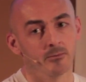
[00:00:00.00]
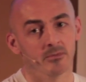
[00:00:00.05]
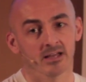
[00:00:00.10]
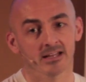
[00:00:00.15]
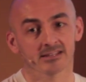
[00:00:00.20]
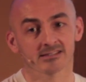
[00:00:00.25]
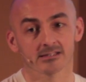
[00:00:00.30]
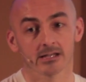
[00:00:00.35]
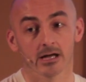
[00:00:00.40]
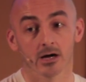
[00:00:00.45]
um,
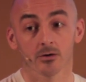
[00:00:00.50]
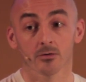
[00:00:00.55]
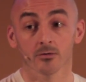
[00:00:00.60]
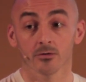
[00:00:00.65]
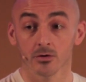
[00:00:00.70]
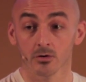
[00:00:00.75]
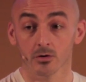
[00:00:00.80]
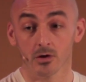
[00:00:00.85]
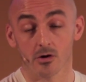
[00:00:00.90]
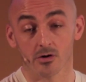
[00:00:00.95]
it's now
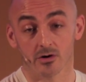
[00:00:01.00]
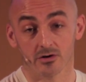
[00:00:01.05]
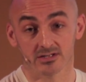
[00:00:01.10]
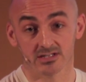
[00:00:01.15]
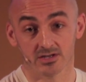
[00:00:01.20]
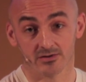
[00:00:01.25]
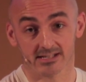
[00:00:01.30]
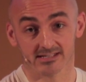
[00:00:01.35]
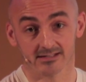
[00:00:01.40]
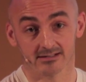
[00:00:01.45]
no longer a
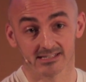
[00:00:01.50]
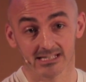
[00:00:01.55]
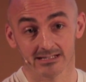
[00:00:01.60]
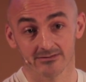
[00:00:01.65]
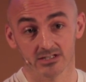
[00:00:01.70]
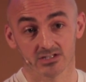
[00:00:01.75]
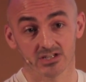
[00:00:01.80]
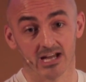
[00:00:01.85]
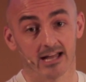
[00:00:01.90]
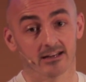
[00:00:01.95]
terrestrial T
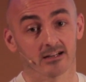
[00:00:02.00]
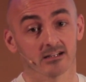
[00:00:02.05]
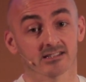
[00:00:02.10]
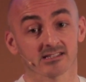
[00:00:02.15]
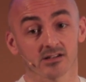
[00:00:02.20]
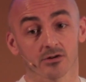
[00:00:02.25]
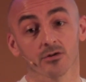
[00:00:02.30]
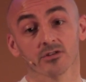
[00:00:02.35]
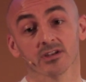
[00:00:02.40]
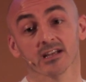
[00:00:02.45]
V channel.
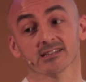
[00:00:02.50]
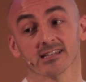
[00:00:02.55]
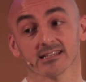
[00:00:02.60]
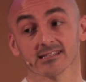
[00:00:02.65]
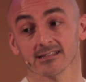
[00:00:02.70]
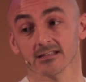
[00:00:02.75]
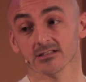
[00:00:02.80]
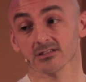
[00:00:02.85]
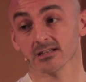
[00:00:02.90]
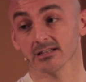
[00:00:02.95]
It only
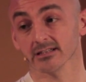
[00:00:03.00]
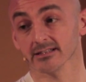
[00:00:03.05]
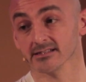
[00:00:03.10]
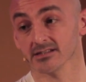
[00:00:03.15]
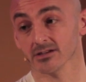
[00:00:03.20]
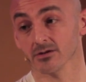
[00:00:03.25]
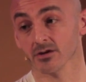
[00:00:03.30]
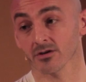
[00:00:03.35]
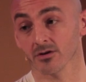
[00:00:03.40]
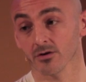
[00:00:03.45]
exists digitally,
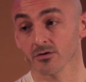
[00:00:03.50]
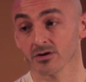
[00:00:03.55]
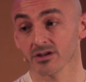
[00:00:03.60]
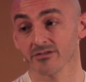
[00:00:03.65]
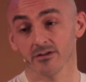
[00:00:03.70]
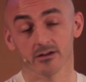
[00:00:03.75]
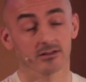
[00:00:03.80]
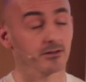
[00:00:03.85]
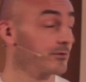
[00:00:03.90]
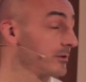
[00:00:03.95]
so you can only
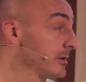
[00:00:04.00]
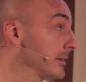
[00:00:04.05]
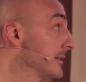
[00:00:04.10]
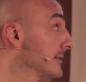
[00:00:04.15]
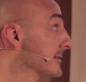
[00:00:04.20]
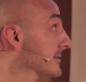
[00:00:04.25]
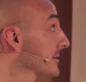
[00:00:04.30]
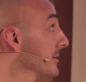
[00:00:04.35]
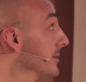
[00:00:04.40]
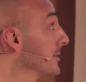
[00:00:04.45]
find it
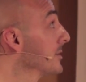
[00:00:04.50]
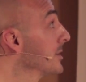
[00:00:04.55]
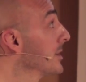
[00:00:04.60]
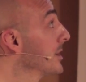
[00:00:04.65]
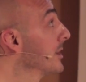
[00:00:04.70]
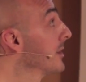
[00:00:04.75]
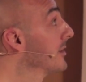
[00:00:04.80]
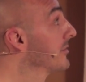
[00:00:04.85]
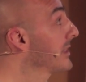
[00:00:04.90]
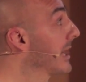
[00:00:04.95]
online. So
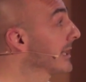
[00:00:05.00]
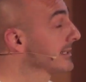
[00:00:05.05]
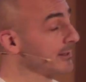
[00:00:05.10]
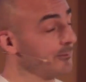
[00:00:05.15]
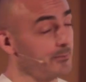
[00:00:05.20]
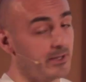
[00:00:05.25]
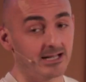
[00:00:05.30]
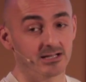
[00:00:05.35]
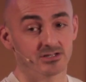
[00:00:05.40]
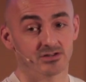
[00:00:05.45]
that's a
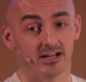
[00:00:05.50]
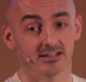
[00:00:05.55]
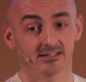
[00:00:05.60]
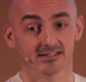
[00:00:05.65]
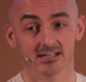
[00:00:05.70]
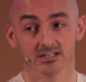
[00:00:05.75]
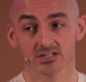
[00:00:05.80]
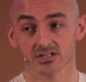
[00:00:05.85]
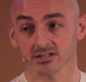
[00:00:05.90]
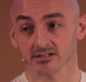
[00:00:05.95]
big
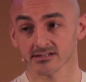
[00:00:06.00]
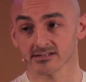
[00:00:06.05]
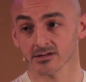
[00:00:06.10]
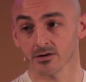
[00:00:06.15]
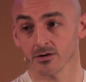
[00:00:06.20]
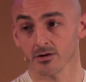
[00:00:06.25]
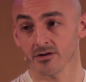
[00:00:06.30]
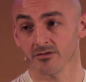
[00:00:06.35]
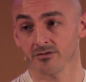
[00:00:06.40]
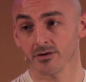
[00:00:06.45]
transition.
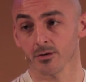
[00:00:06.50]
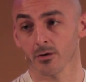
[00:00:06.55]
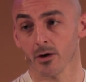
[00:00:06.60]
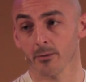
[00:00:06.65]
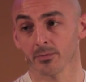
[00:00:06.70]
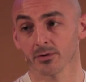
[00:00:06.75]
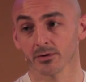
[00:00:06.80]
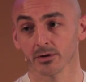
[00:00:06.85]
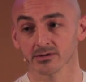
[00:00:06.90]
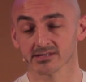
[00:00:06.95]
So if you are
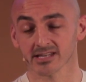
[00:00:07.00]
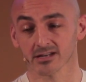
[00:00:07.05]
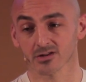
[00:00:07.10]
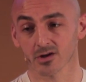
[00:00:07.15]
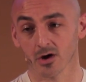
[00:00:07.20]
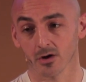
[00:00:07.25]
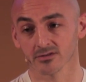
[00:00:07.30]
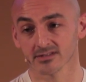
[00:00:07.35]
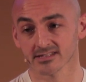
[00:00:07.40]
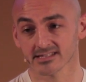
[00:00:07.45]
producing
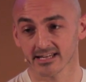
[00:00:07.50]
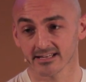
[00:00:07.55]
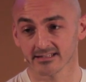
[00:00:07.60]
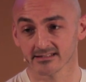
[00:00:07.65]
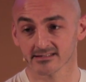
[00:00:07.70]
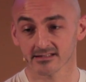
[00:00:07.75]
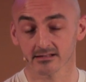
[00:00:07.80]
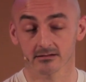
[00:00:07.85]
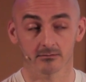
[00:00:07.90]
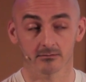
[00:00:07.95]
content,